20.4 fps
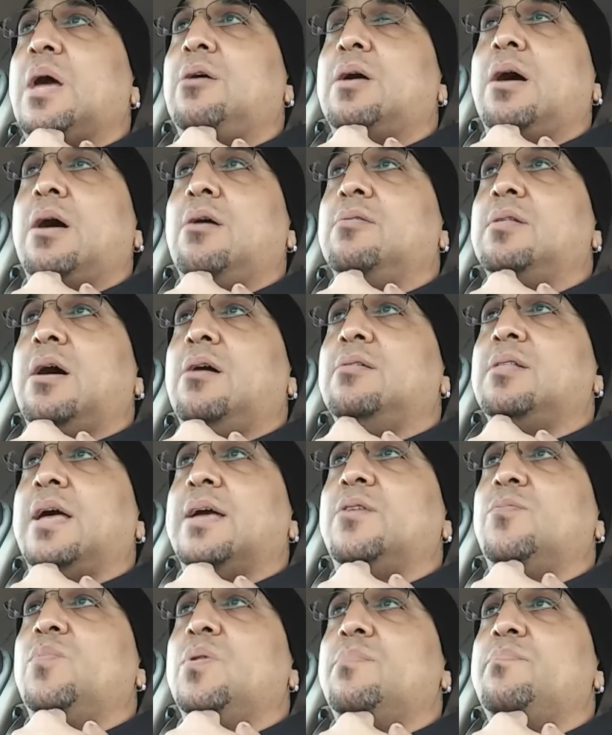I
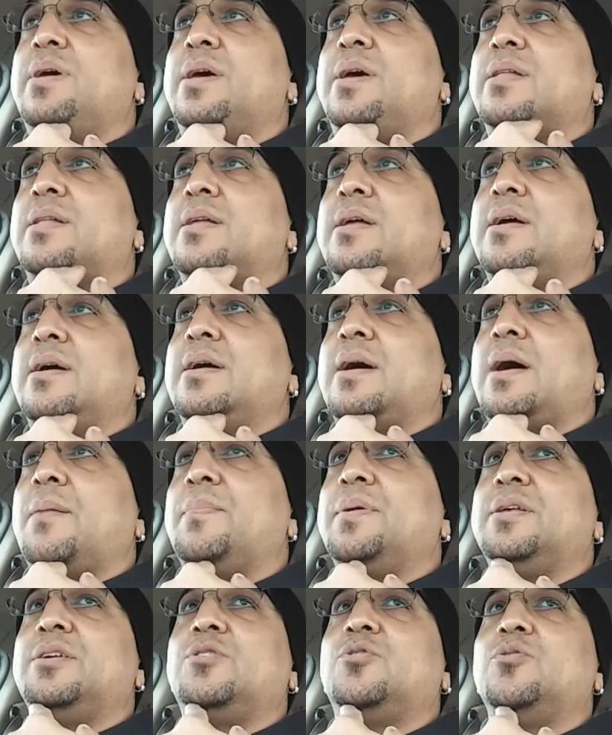don't like it one bit.
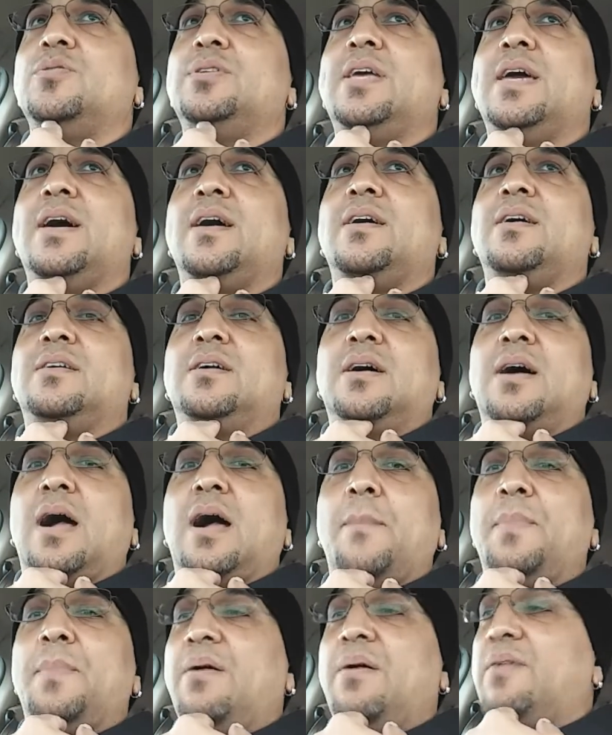I ain't gonna
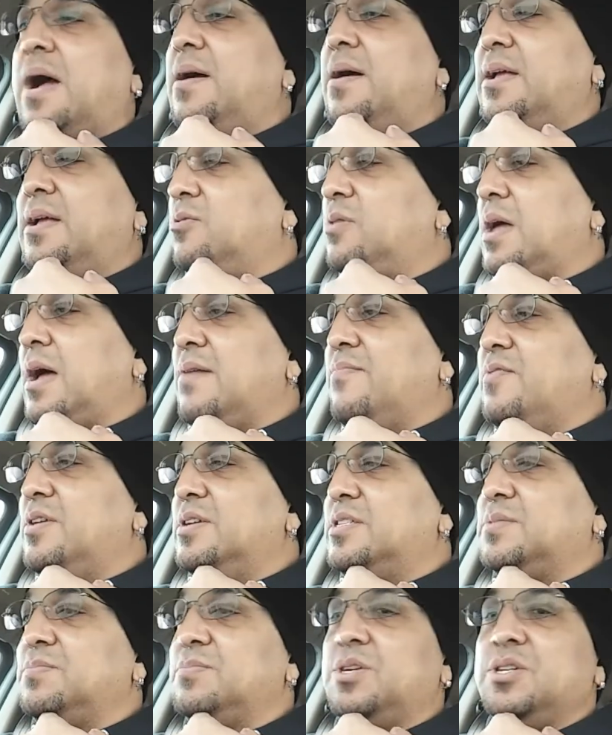lie,
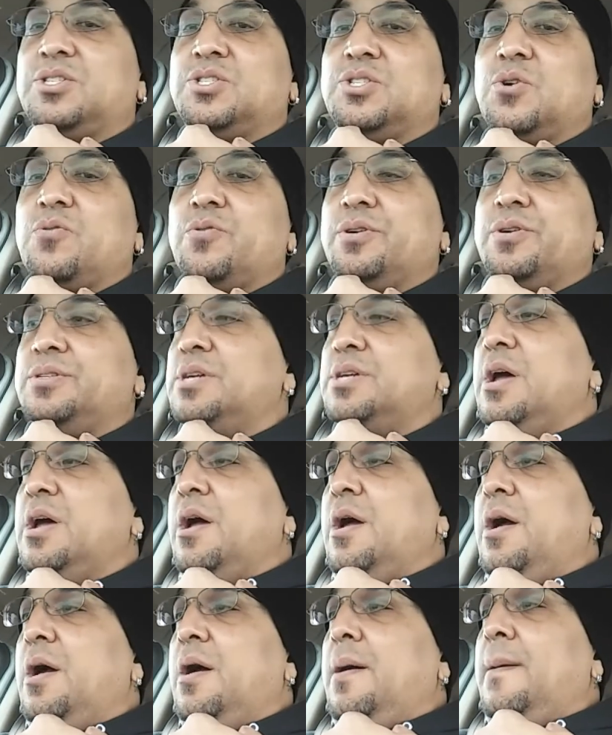I've read some good stories.
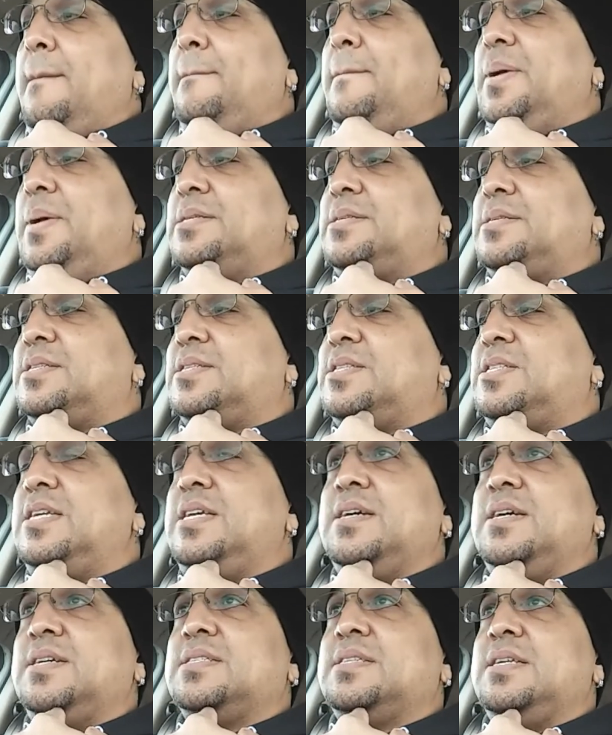But to
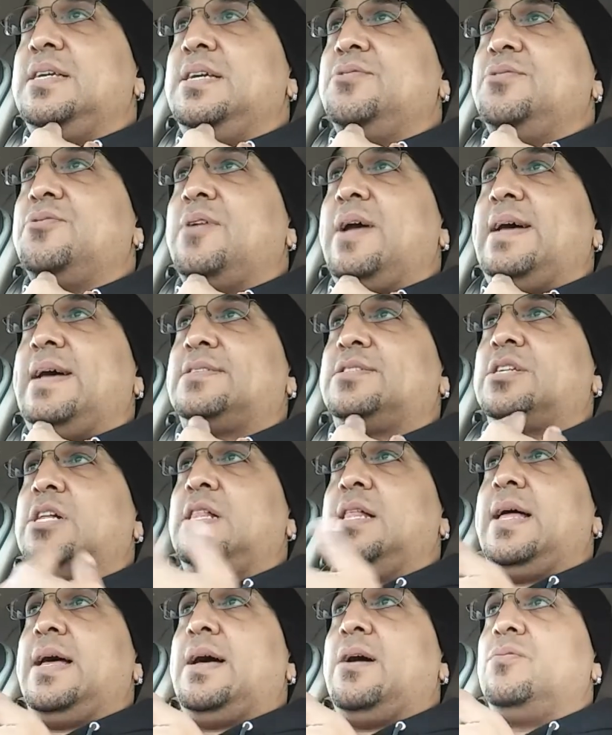see us either as the
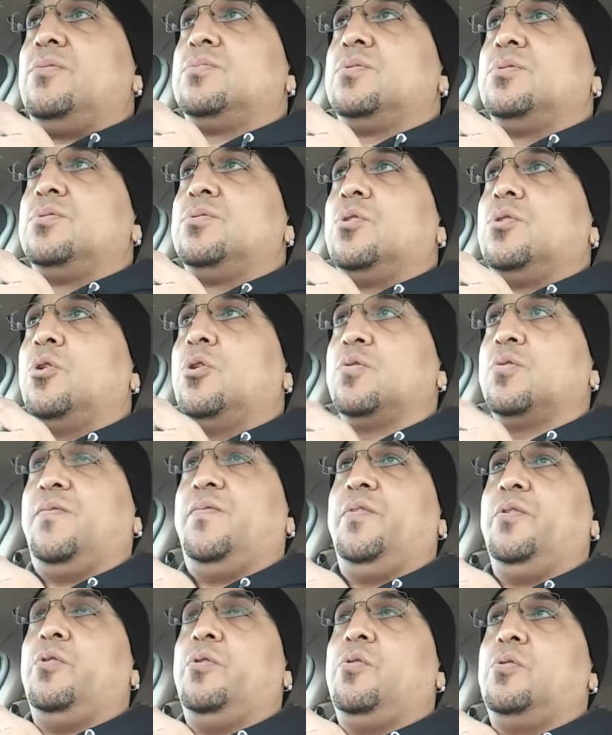clown or the
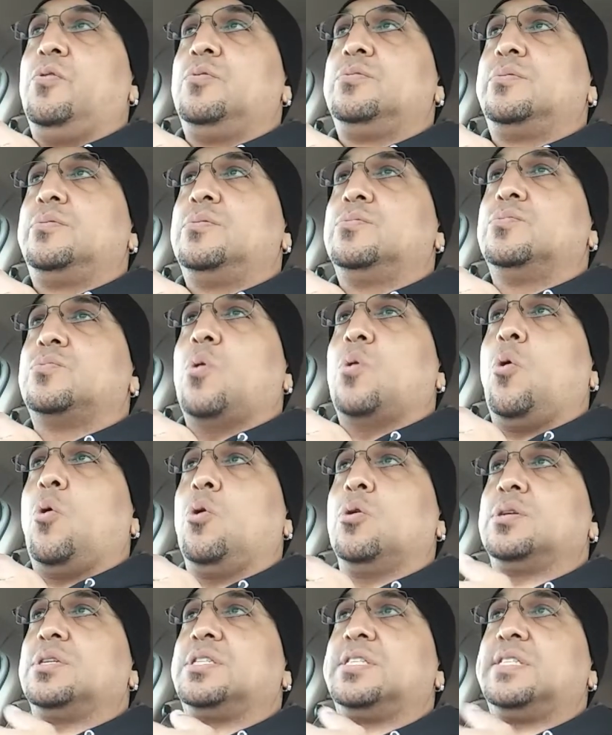fool
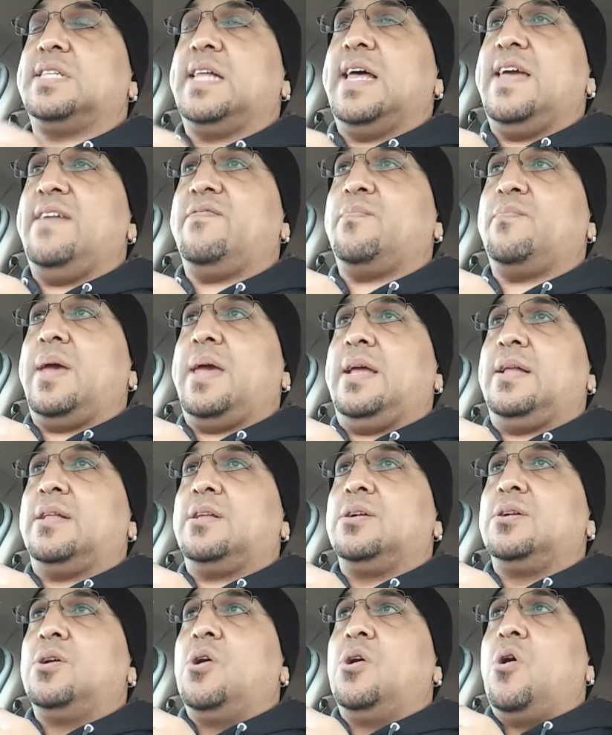or the slave
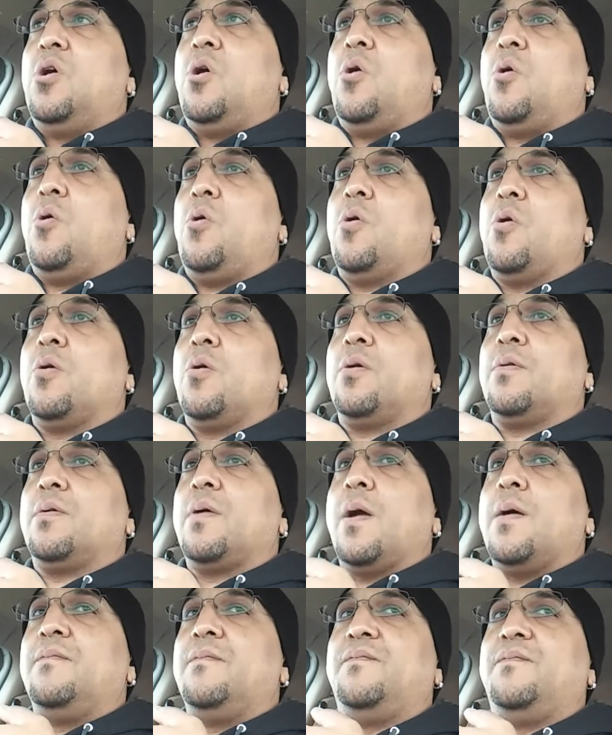maid or
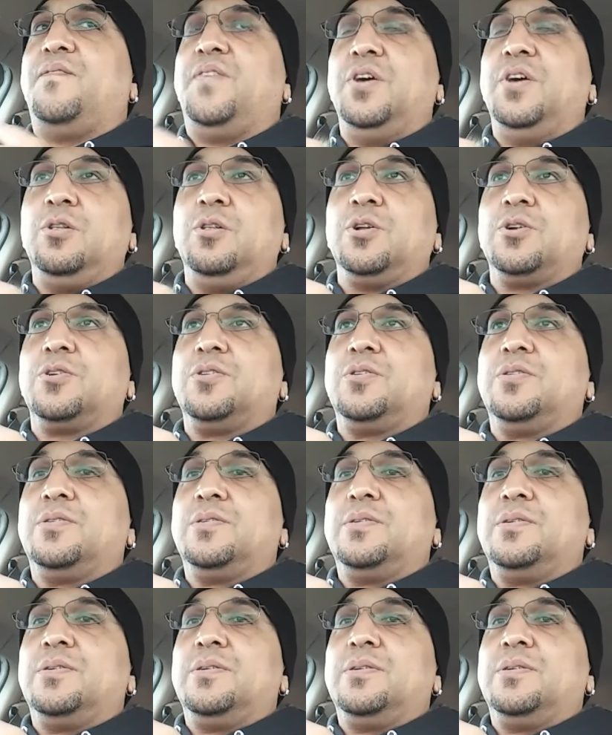filler,